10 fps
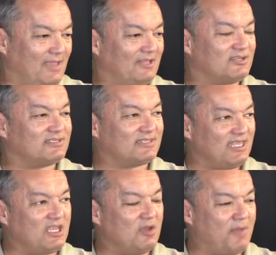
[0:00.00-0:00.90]
and just
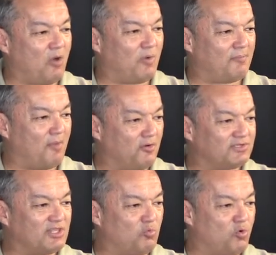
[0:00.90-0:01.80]
think about what
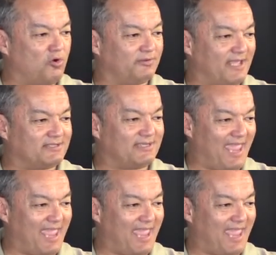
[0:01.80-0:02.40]
most of the world doesn't